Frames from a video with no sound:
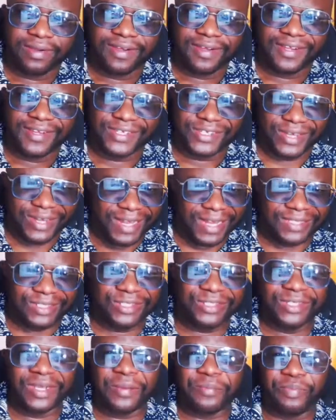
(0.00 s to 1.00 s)
So let's
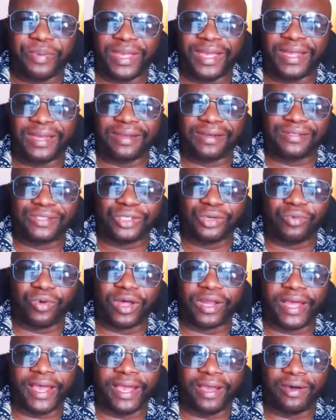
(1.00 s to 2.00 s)
jump in to
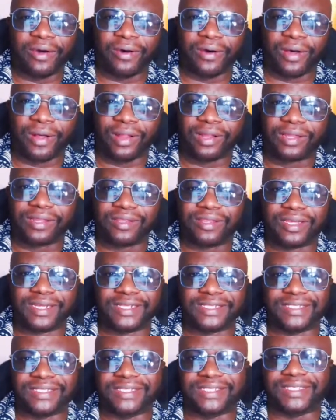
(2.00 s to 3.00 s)
what I call
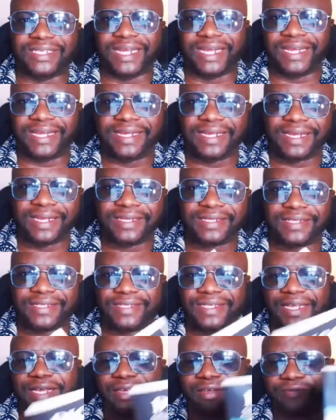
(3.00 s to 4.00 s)
the
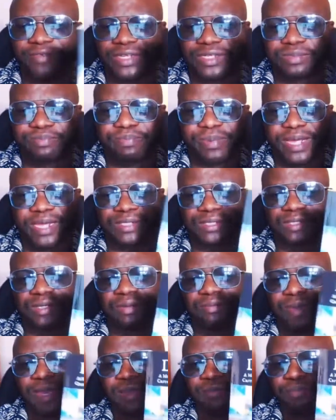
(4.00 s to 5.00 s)
DIGCIV. It's based
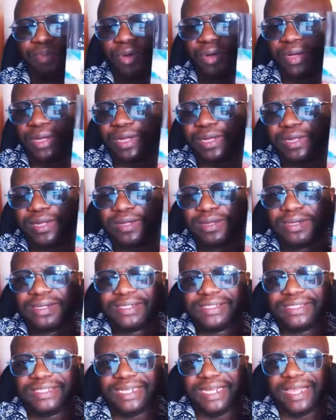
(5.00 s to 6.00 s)
on my book,
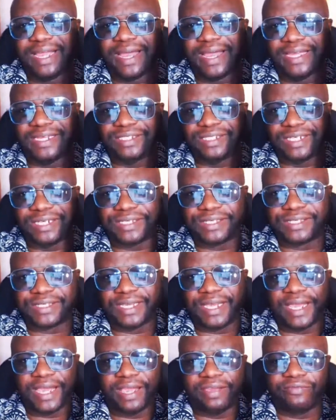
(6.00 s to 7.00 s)

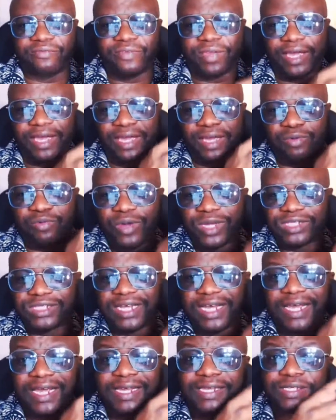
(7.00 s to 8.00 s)
DIGCIV, which
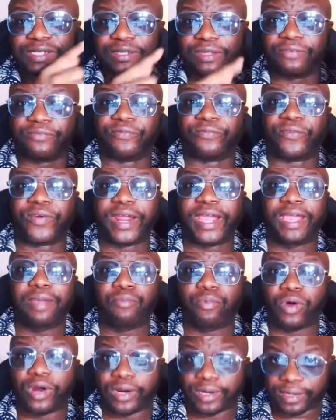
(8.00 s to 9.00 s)
is the
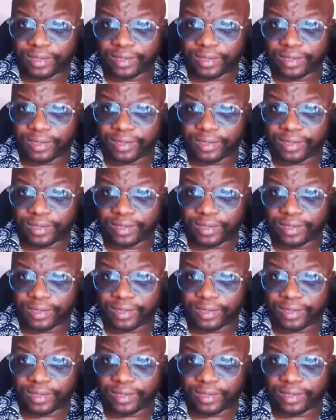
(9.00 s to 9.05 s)
framework.